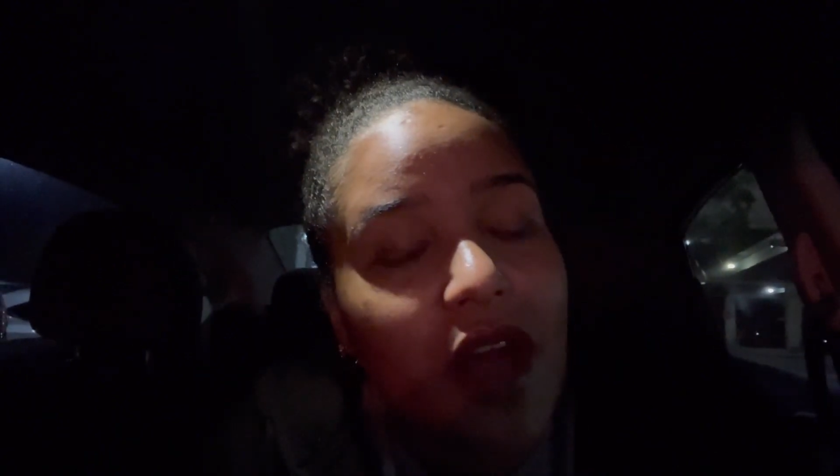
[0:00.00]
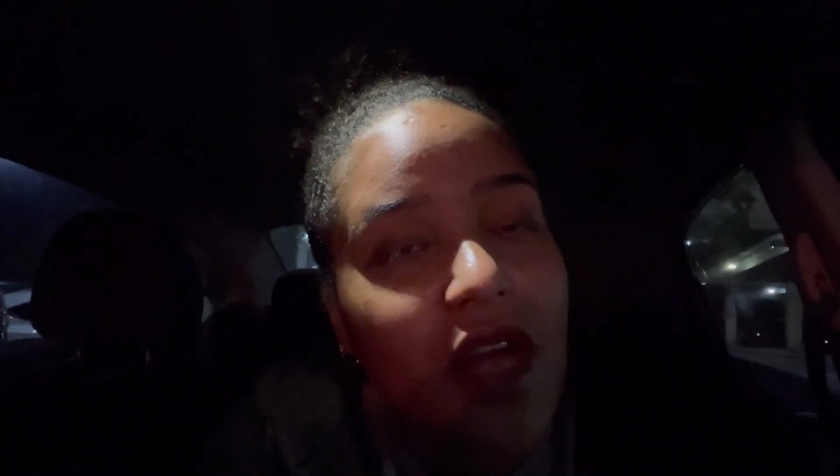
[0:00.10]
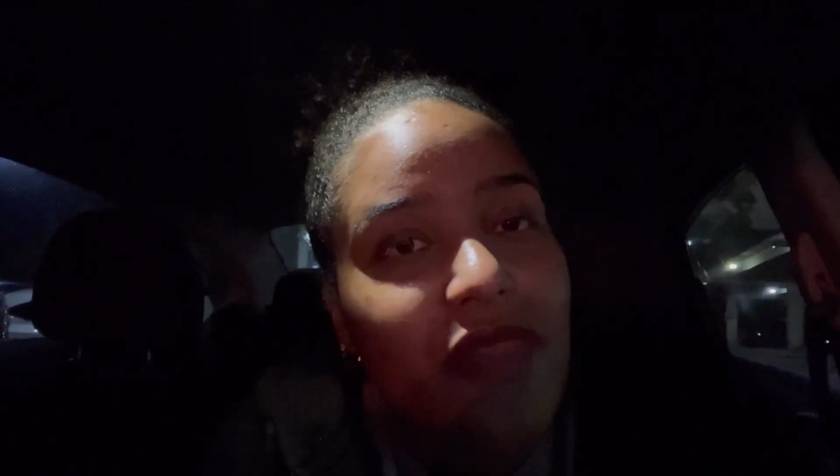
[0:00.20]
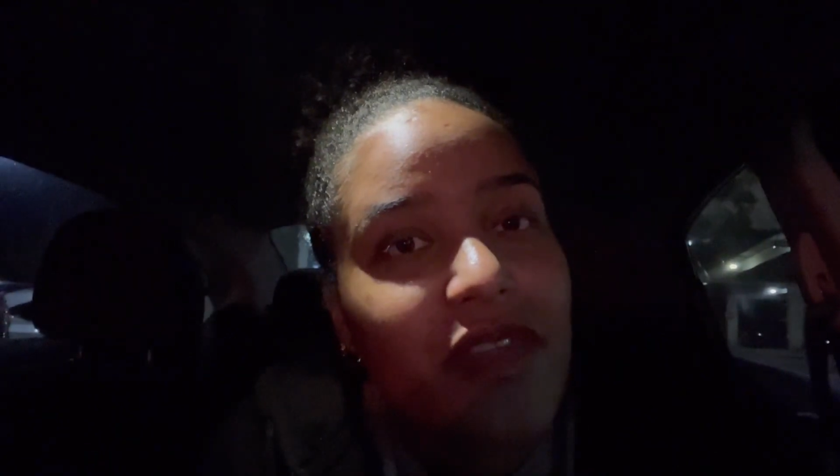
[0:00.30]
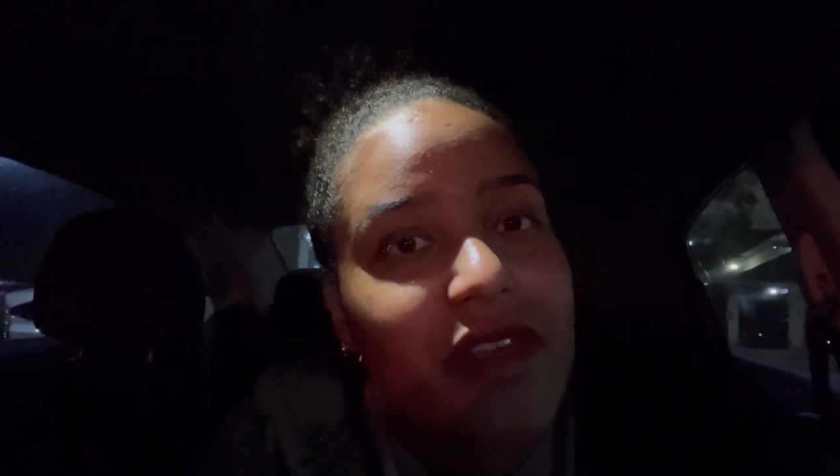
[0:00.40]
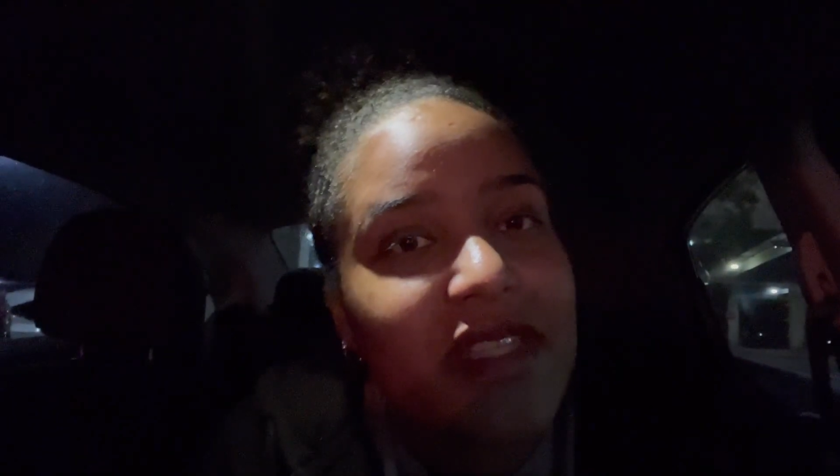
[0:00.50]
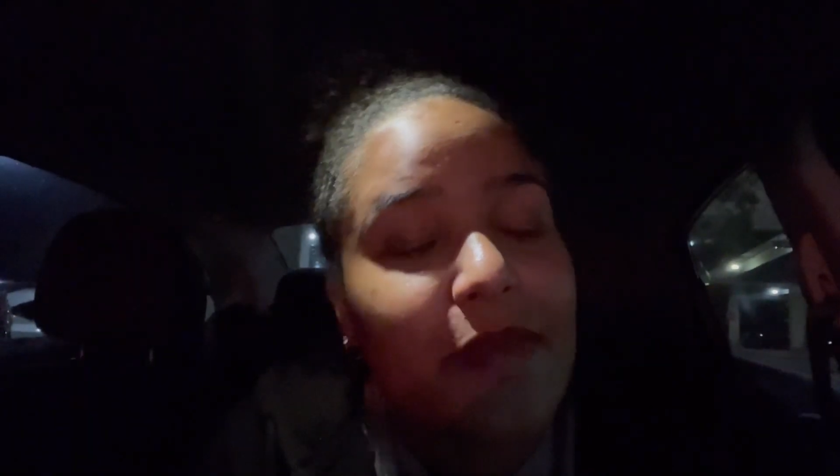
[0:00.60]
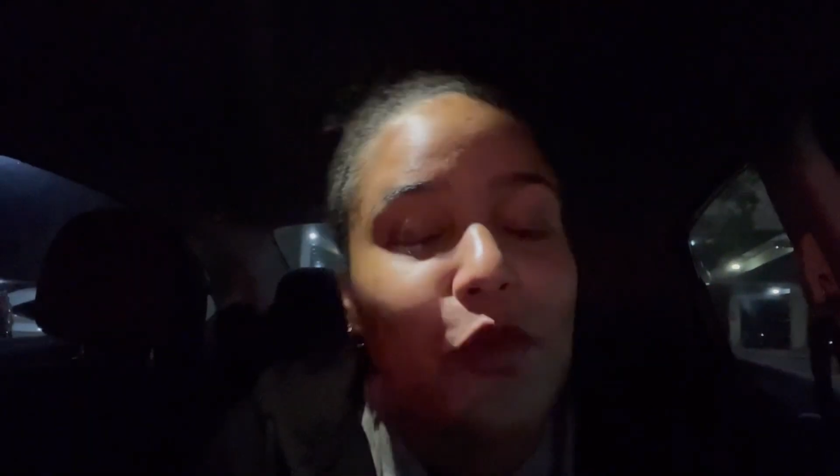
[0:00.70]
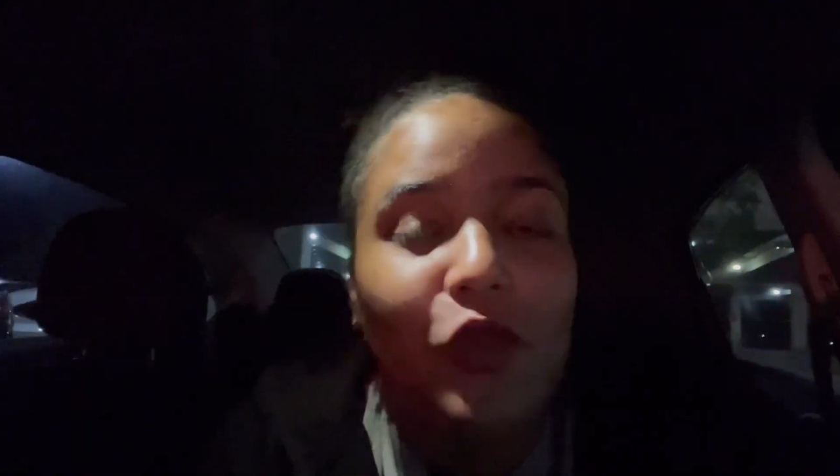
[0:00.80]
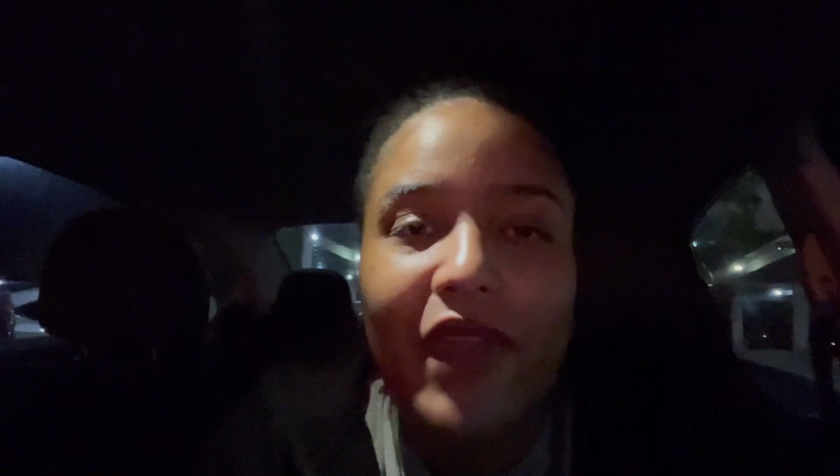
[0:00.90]
on this
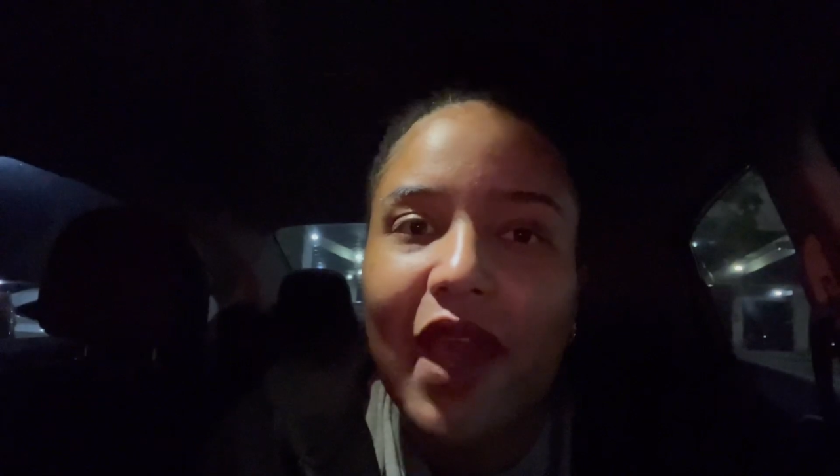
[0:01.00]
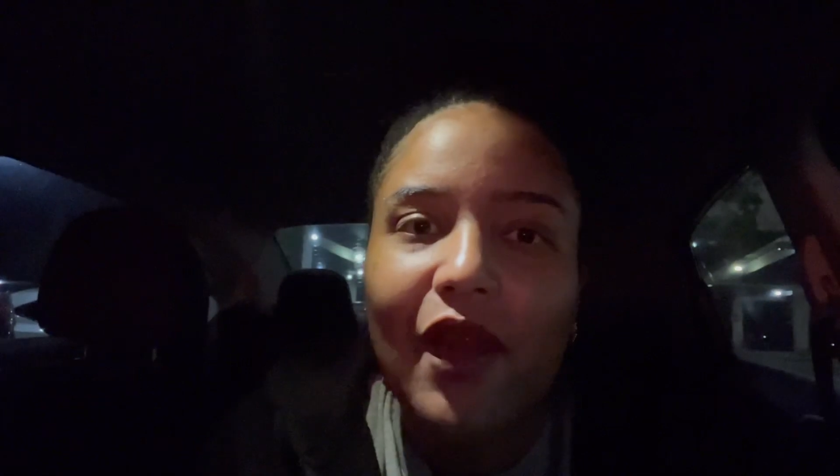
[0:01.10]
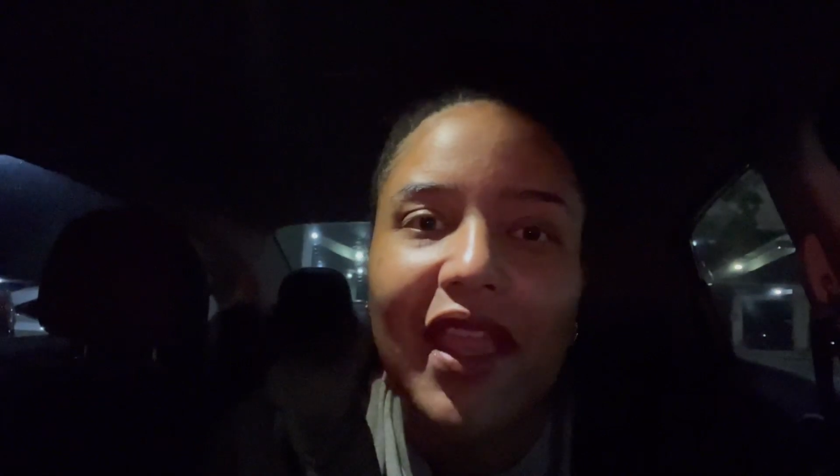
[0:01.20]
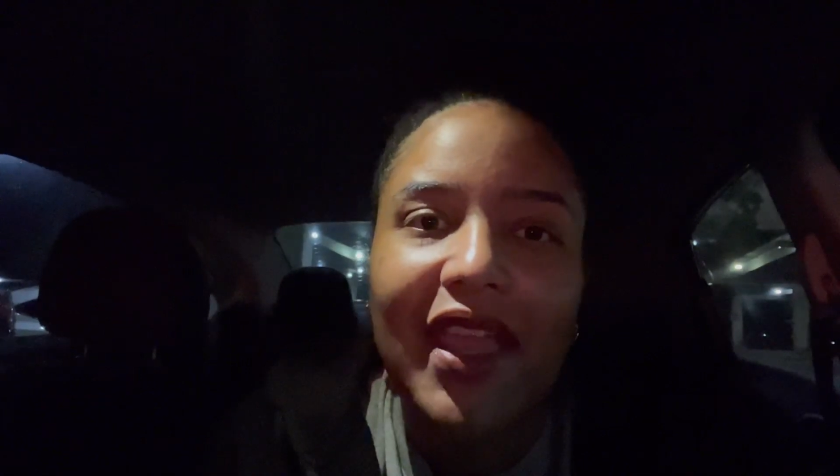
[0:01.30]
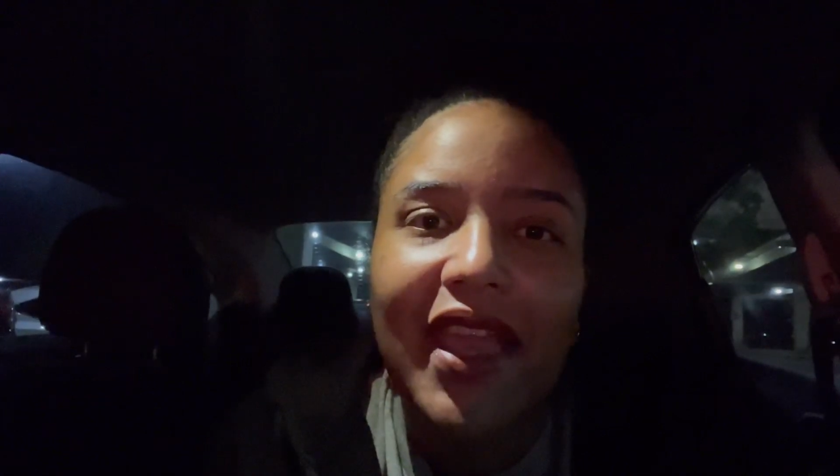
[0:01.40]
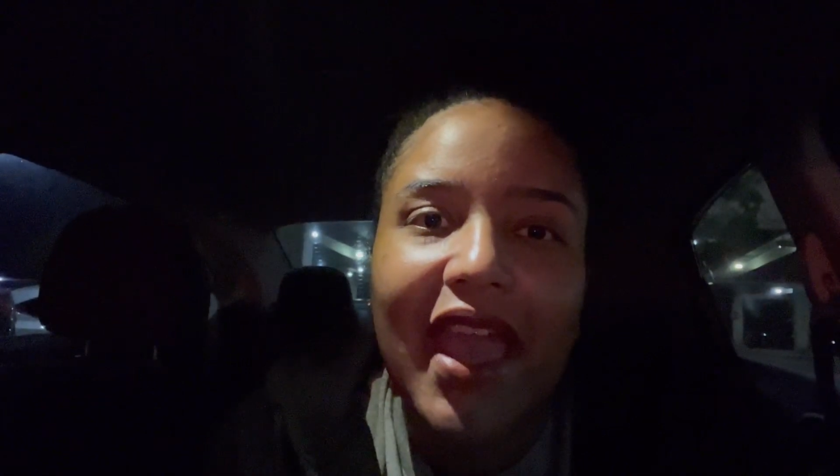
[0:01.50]
movie outing.